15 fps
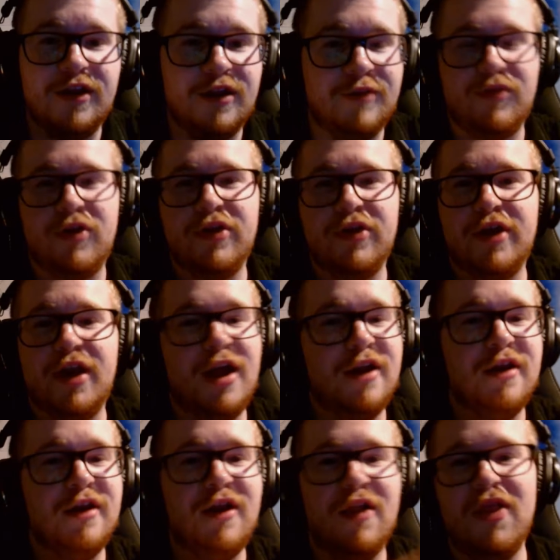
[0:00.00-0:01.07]
and I'm probably going to
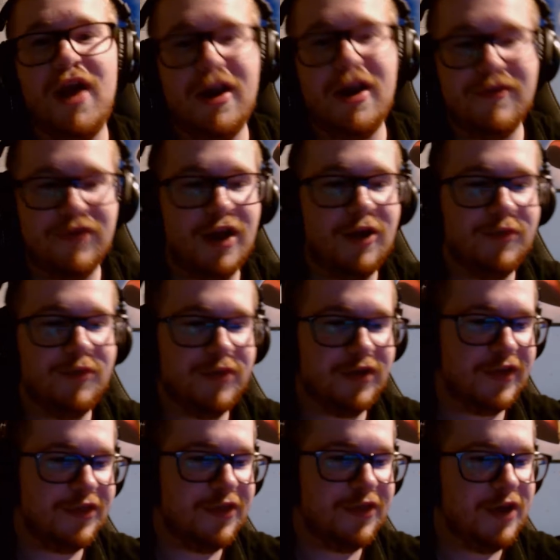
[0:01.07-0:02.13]
edit a lot of it out
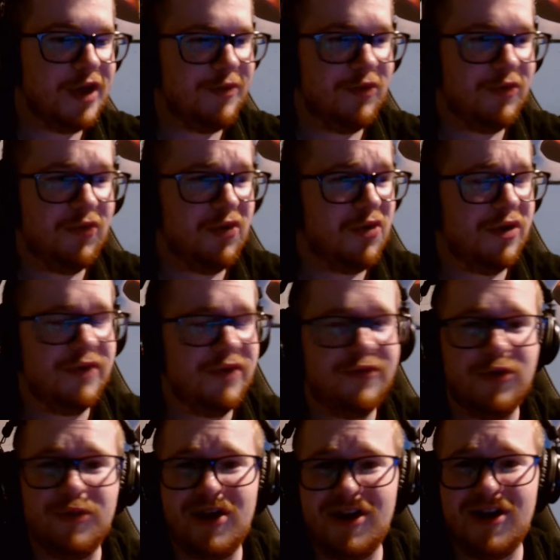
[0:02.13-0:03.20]
because I think I've been recording
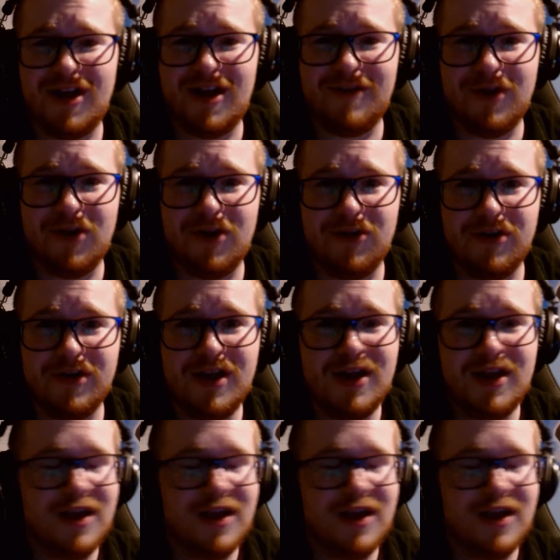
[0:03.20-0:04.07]
for about a half hour,